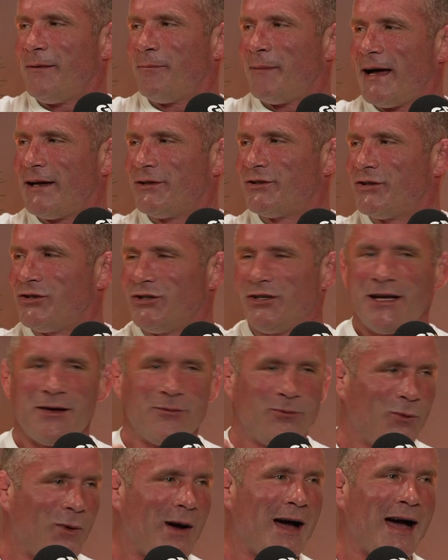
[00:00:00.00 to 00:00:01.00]

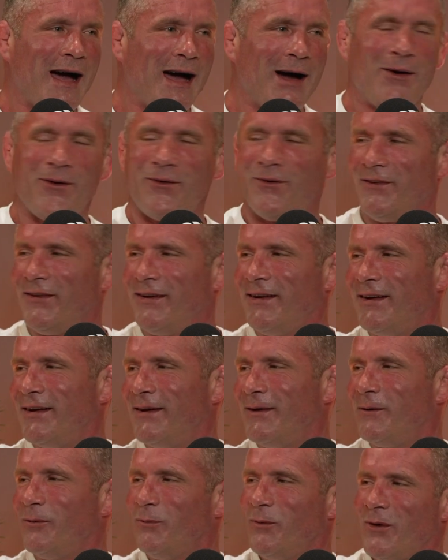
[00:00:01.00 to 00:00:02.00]
MasterChef, wow, you
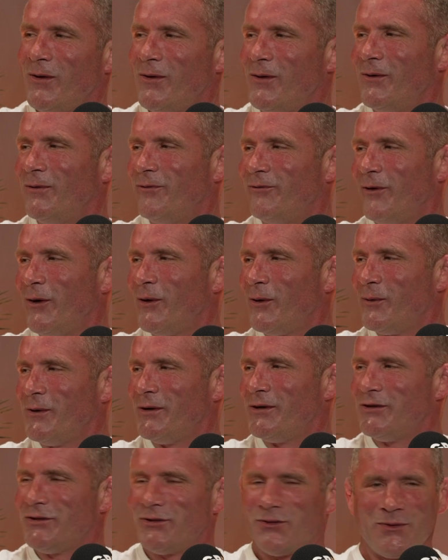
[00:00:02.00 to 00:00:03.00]
know, whoa,
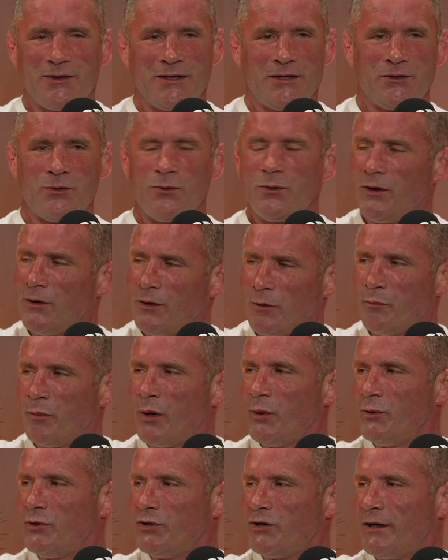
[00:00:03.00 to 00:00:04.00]
followers. So it's all a load of
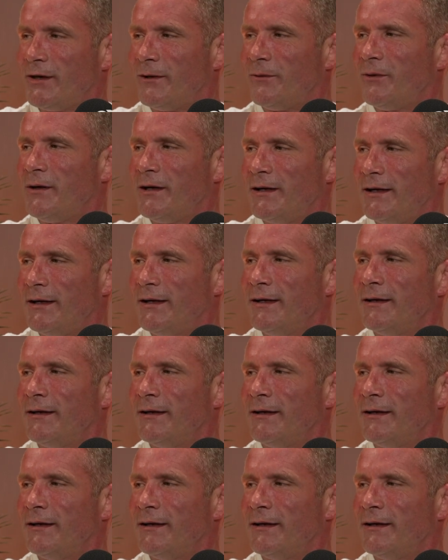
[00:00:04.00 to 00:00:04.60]
bullshit, really.